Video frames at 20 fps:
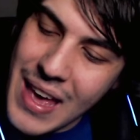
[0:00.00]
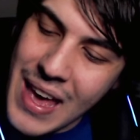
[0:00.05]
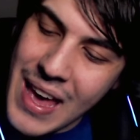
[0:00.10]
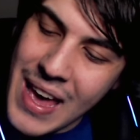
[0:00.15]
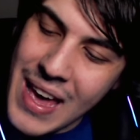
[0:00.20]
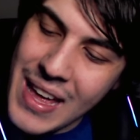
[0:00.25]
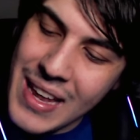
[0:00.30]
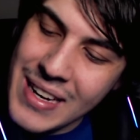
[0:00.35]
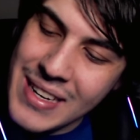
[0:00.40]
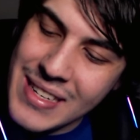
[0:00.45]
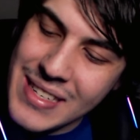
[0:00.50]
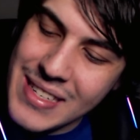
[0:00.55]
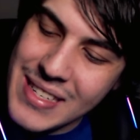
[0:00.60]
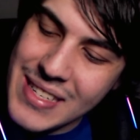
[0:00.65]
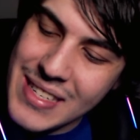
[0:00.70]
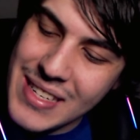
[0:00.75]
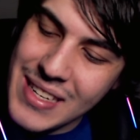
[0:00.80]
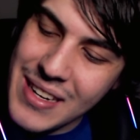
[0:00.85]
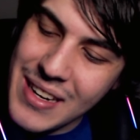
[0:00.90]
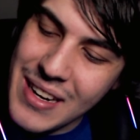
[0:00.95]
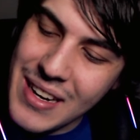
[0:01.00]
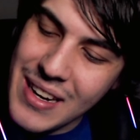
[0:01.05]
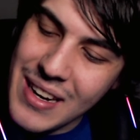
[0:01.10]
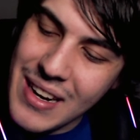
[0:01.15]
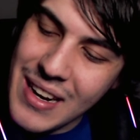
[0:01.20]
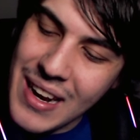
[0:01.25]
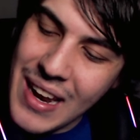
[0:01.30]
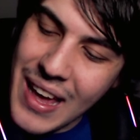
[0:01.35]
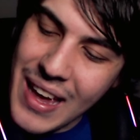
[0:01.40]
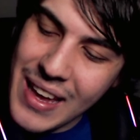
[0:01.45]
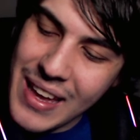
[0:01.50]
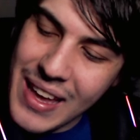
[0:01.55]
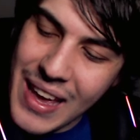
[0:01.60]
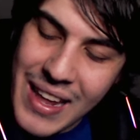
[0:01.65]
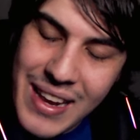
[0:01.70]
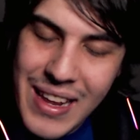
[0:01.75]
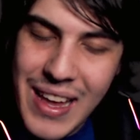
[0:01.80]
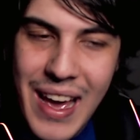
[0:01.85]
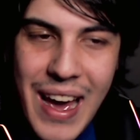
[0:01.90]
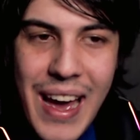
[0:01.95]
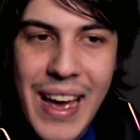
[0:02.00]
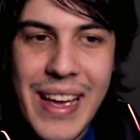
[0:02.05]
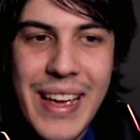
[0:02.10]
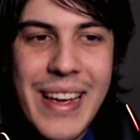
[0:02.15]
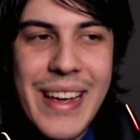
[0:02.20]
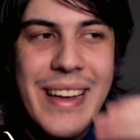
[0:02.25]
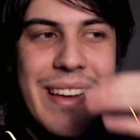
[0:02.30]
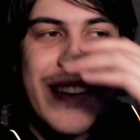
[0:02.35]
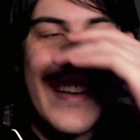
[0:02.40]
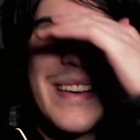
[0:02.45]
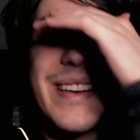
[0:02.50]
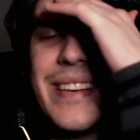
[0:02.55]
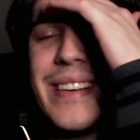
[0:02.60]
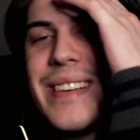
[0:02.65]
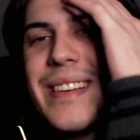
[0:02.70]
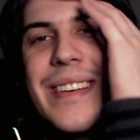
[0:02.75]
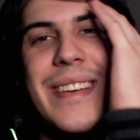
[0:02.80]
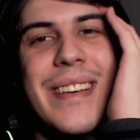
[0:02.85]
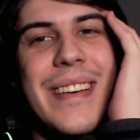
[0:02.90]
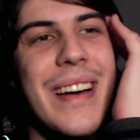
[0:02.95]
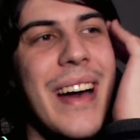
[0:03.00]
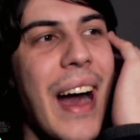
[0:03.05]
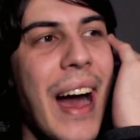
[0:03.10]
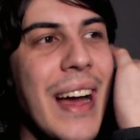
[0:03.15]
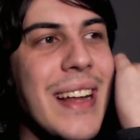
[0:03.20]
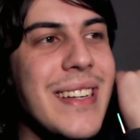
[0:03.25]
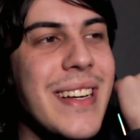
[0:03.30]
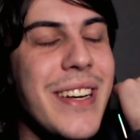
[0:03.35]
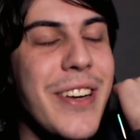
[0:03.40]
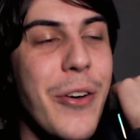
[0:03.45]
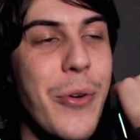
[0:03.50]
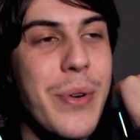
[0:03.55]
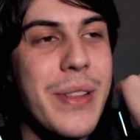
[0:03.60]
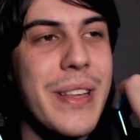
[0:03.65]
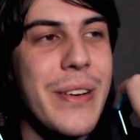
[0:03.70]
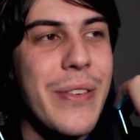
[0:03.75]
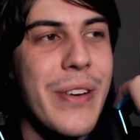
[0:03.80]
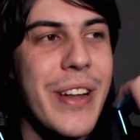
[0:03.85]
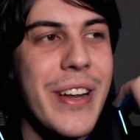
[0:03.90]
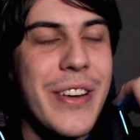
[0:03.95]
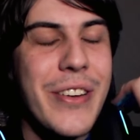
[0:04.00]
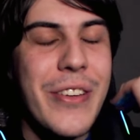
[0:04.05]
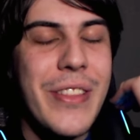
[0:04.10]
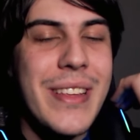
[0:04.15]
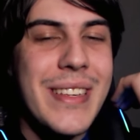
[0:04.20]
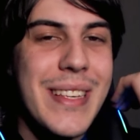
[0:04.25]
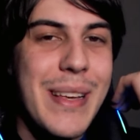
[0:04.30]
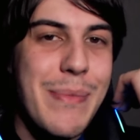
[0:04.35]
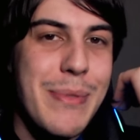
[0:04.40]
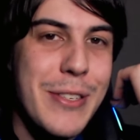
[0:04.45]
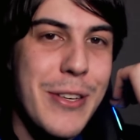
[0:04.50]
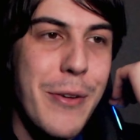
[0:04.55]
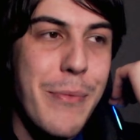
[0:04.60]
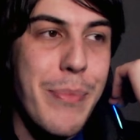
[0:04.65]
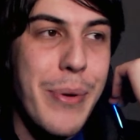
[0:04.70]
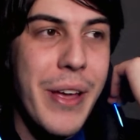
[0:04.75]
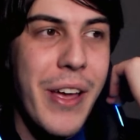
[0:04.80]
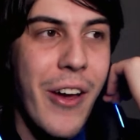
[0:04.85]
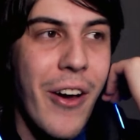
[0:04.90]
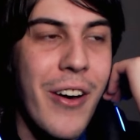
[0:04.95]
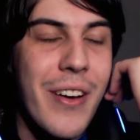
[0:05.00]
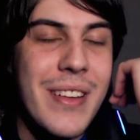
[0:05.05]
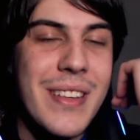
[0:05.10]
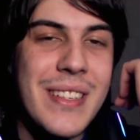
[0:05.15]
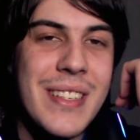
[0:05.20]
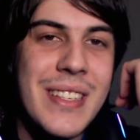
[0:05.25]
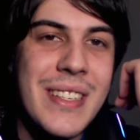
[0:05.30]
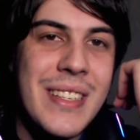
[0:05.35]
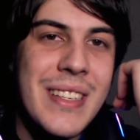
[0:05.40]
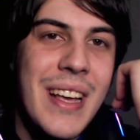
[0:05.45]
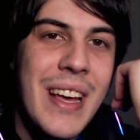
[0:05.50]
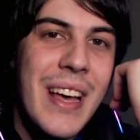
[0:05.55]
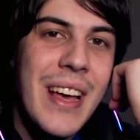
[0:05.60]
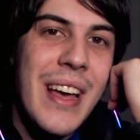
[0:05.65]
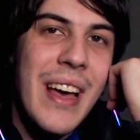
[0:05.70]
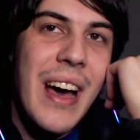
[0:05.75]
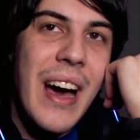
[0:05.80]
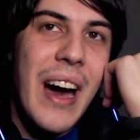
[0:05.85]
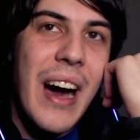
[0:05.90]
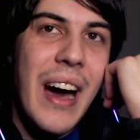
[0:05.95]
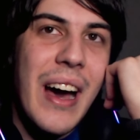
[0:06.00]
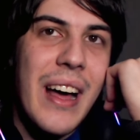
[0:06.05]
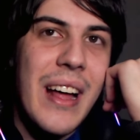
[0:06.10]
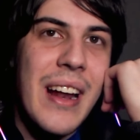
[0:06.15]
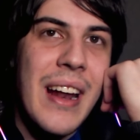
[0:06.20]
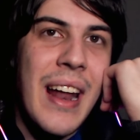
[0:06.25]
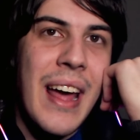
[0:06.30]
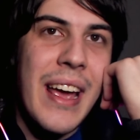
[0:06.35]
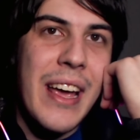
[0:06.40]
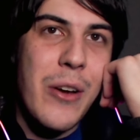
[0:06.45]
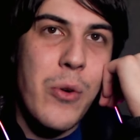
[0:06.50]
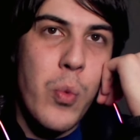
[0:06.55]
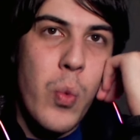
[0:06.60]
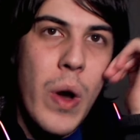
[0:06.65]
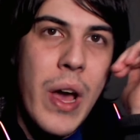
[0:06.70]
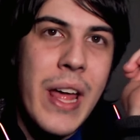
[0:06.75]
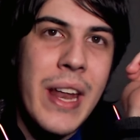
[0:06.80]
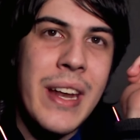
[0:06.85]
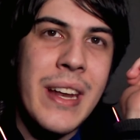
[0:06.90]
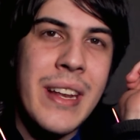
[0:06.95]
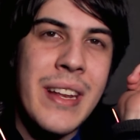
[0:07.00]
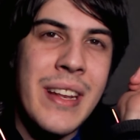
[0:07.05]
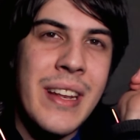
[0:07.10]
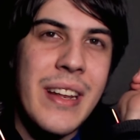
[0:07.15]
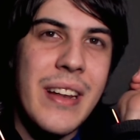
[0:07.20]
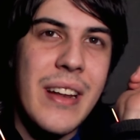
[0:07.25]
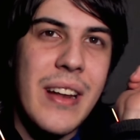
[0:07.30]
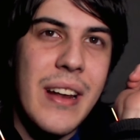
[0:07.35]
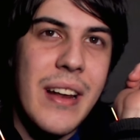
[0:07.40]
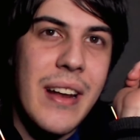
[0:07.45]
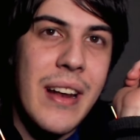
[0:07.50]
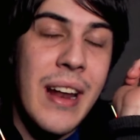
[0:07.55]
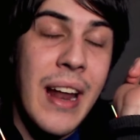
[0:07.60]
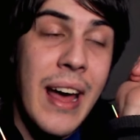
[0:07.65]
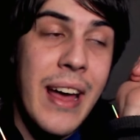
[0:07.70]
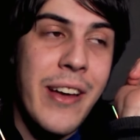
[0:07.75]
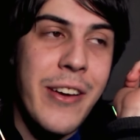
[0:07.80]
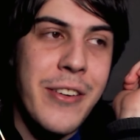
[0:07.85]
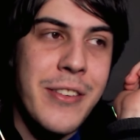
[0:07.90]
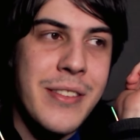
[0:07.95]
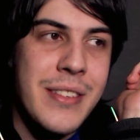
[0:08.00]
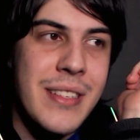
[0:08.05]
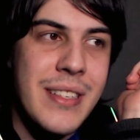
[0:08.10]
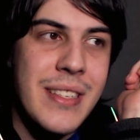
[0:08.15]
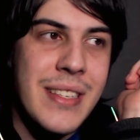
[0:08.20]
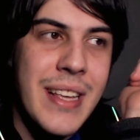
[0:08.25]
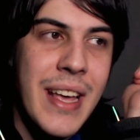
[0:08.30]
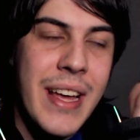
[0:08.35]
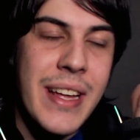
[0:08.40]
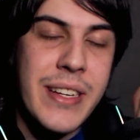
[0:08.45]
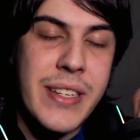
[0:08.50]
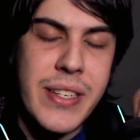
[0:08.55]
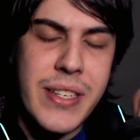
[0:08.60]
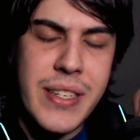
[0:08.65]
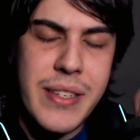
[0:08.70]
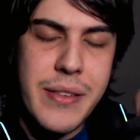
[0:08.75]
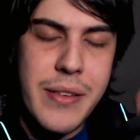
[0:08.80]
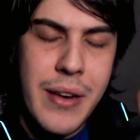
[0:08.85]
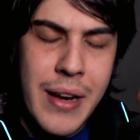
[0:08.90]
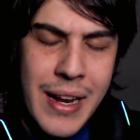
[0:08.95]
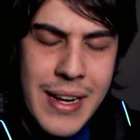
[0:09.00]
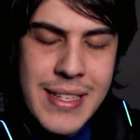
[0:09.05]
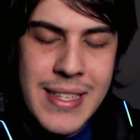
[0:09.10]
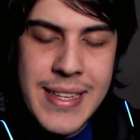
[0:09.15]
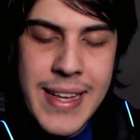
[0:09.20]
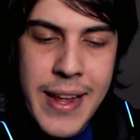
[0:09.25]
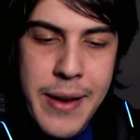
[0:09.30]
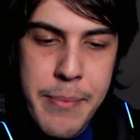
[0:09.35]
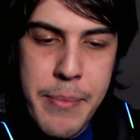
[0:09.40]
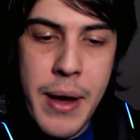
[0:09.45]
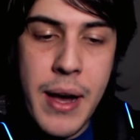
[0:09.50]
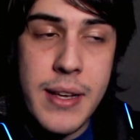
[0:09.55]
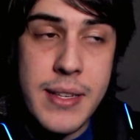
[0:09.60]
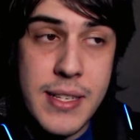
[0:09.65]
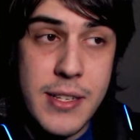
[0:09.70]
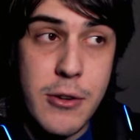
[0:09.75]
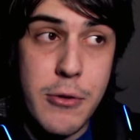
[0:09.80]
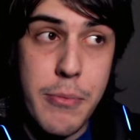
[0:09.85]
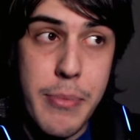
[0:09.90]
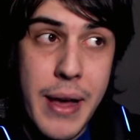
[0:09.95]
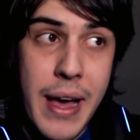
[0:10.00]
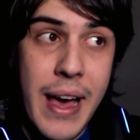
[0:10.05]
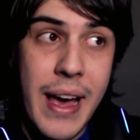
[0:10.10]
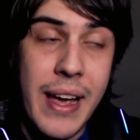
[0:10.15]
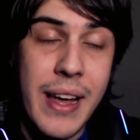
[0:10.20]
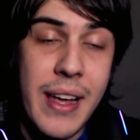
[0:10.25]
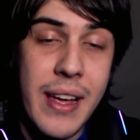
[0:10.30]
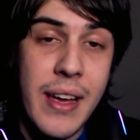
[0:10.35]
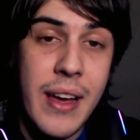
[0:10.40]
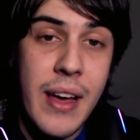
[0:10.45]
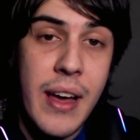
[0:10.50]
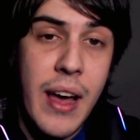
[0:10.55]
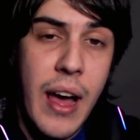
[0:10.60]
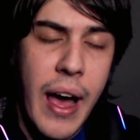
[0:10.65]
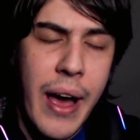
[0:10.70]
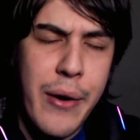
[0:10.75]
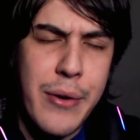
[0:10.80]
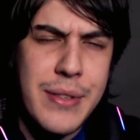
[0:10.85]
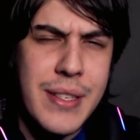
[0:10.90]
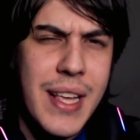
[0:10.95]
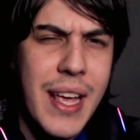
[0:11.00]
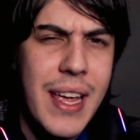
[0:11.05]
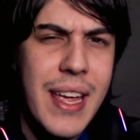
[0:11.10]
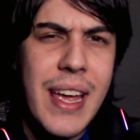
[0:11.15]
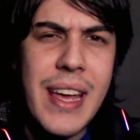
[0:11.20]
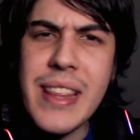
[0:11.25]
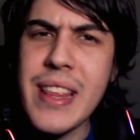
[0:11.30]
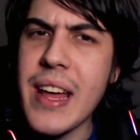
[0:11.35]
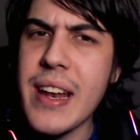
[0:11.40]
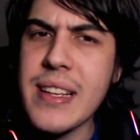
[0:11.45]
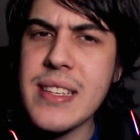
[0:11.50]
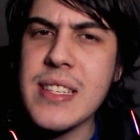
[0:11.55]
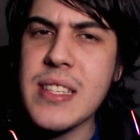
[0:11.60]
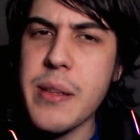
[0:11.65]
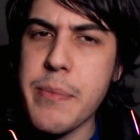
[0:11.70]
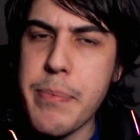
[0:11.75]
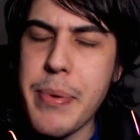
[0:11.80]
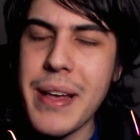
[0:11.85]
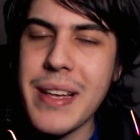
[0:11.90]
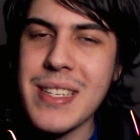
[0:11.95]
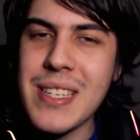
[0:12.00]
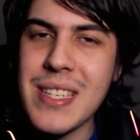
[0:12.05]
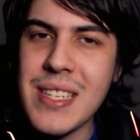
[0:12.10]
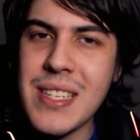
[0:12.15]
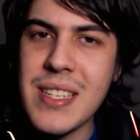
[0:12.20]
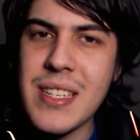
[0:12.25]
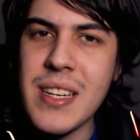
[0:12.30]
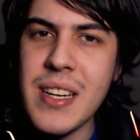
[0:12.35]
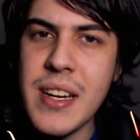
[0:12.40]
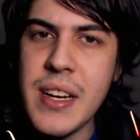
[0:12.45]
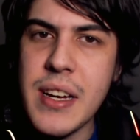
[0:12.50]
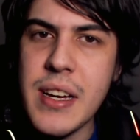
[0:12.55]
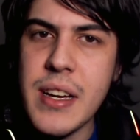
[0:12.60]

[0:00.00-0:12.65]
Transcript: and like, and yeah, I, I didn't know what they were going to do this episode because, like, when Laios said, let's send Marcille back, I was like, yeah, that is the best